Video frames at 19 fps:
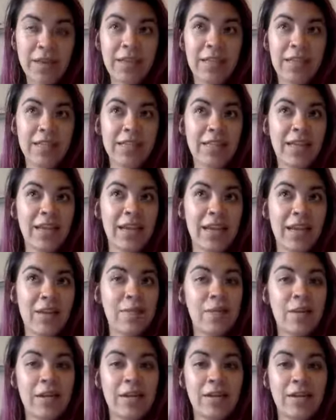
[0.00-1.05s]
I'll say it again
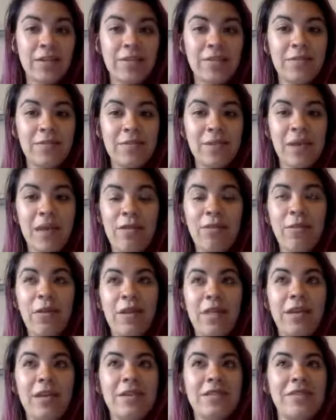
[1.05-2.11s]
while we're not throwing
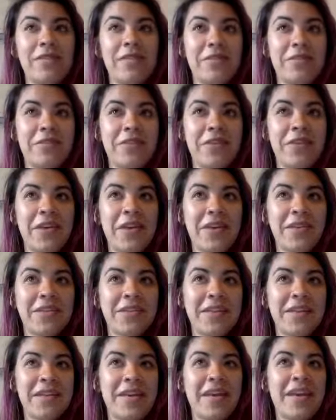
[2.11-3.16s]
things all over the ground.
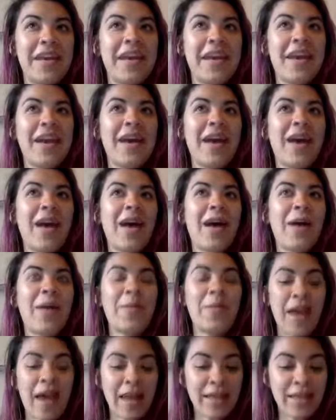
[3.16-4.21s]
Um,
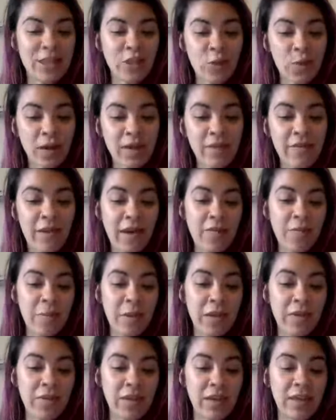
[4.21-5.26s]
and it's 25
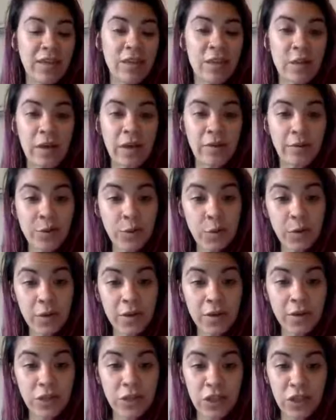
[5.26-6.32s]
PV. So if you
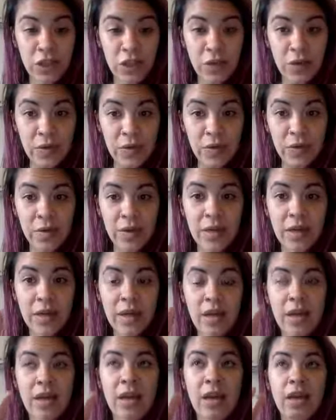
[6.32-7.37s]
order two,
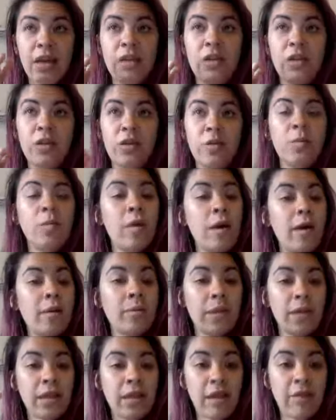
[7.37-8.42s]
you will
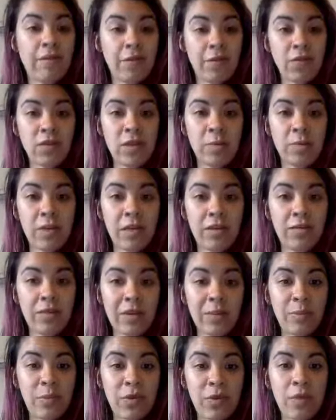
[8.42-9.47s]
be at that 50 PV
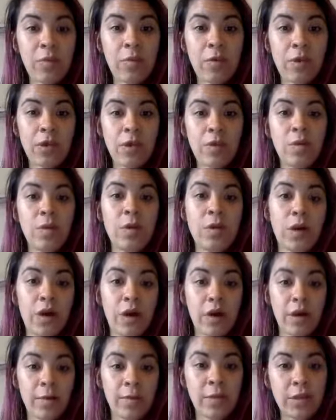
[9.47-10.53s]
point where you will
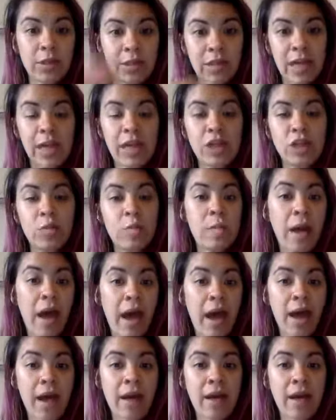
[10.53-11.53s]
earn a percentage back